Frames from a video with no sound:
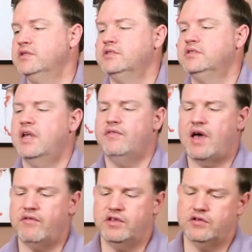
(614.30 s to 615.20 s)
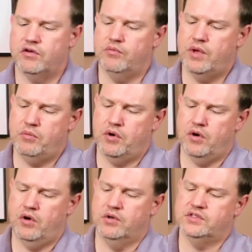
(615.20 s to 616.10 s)
instead of having to remember,
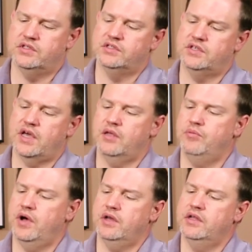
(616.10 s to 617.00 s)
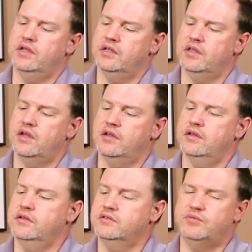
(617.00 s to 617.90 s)
oh, it's the second button in and then
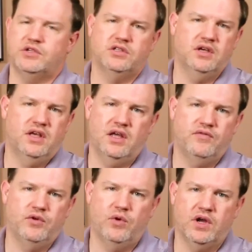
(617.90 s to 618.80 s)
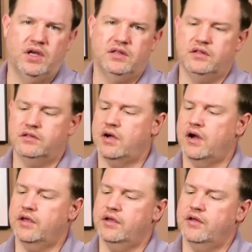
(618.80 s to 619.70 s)
Especially again, if you're working in the
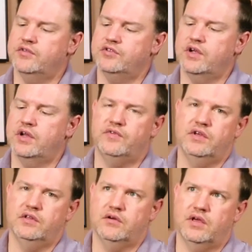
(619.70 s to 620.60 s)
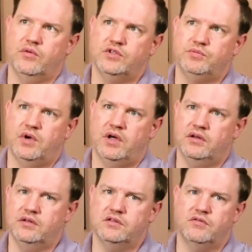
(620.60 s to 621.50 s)
dark, you'd have to try to feel, okay, which
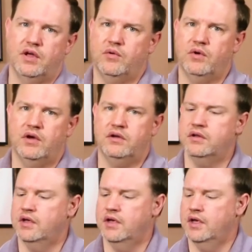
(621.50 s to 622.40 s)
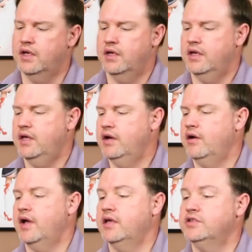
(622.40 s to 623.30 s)
button is the right one.
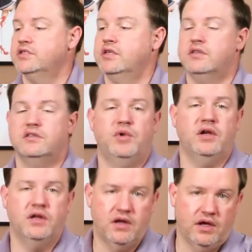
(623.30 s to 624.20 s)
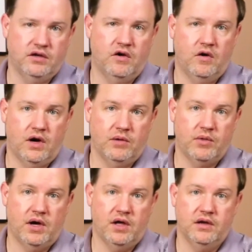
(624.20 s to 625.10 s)
Here, I could just hit this button and I know I'm
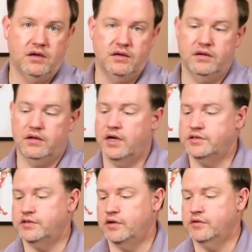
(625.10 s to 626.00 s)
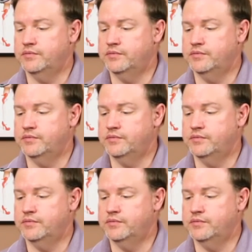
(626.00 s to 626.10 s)
on ISO.